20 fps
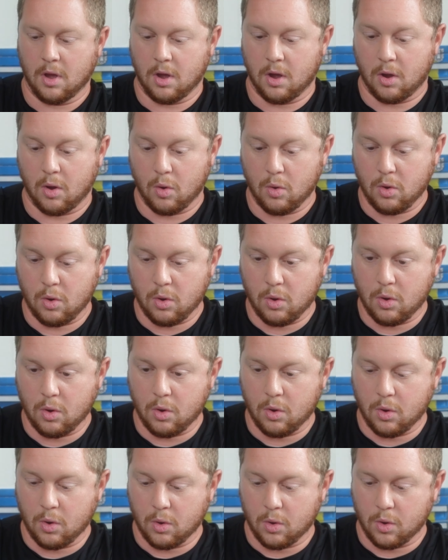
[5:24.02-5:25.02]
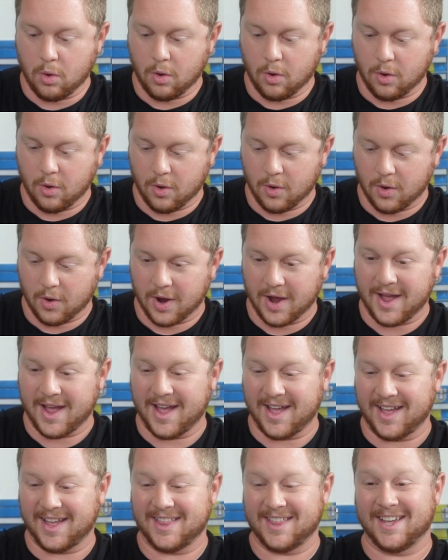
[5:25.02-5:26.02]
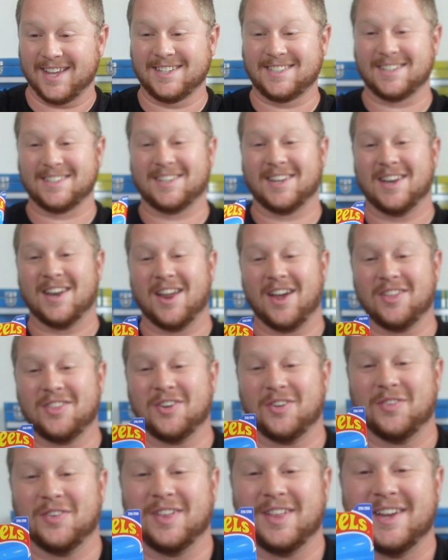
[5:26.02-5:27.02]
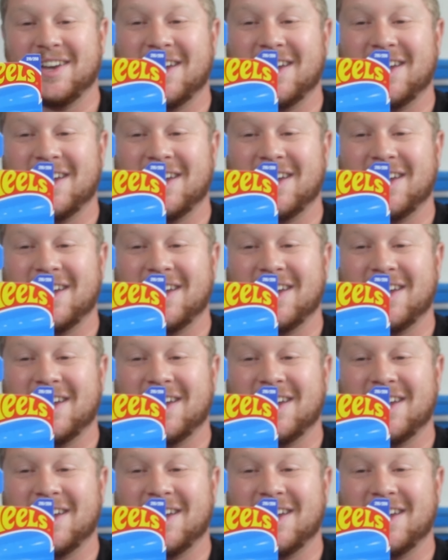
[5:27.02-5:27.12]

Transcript: Oh, this is another really